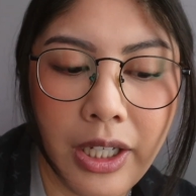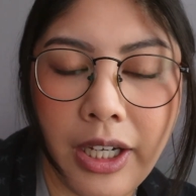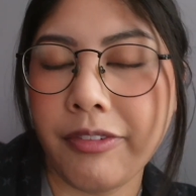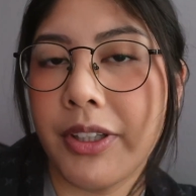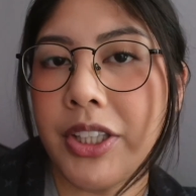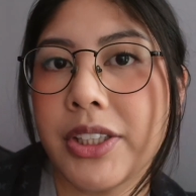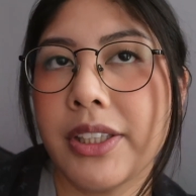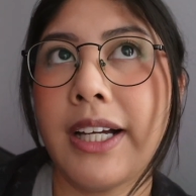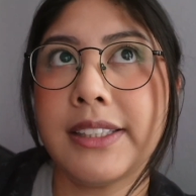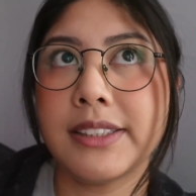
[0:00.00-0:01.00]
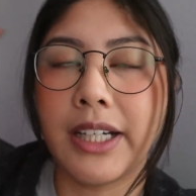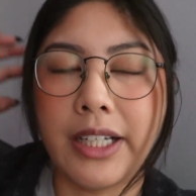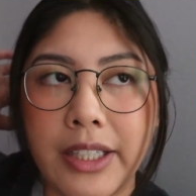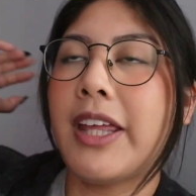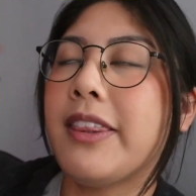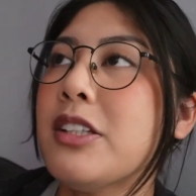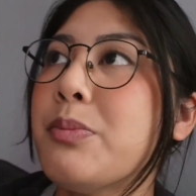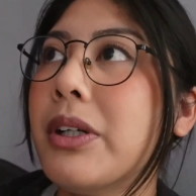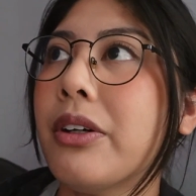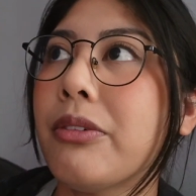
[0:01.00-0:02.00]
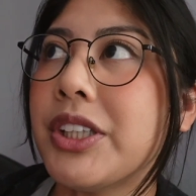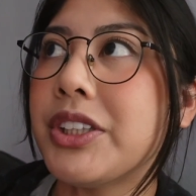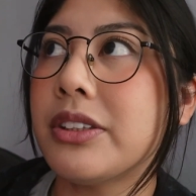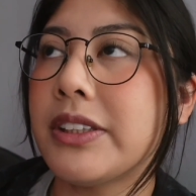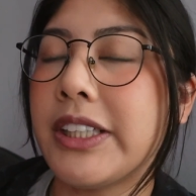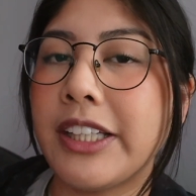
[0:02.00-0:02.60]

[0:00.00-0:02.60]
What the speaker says: I finished it last night, and this book originally